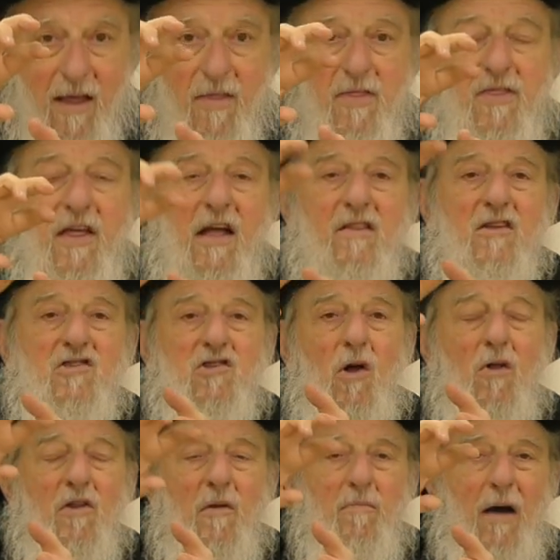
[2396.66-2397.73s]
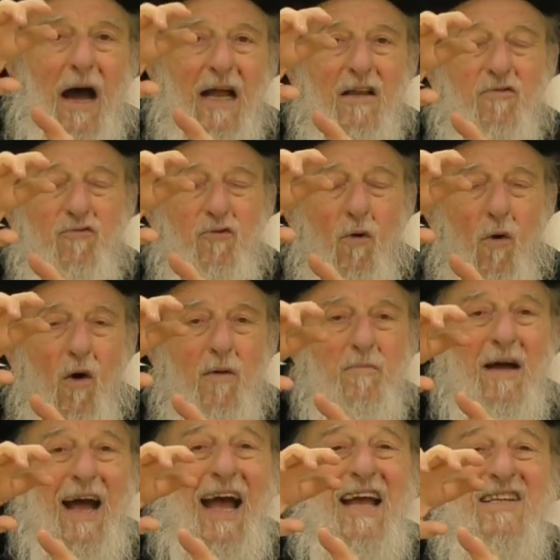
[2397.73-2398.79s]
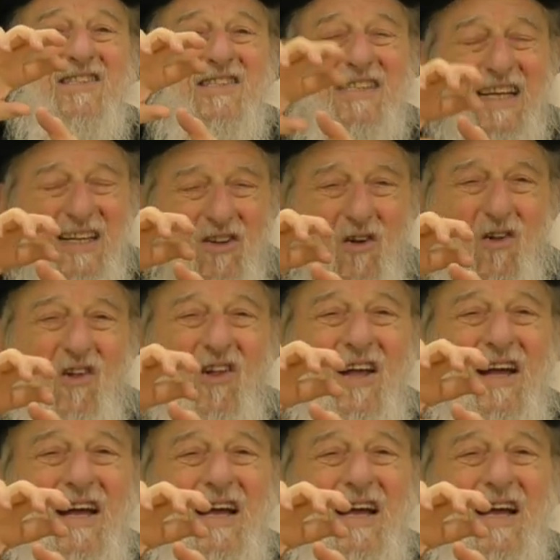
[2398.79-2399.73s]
Then the soul and the body form a single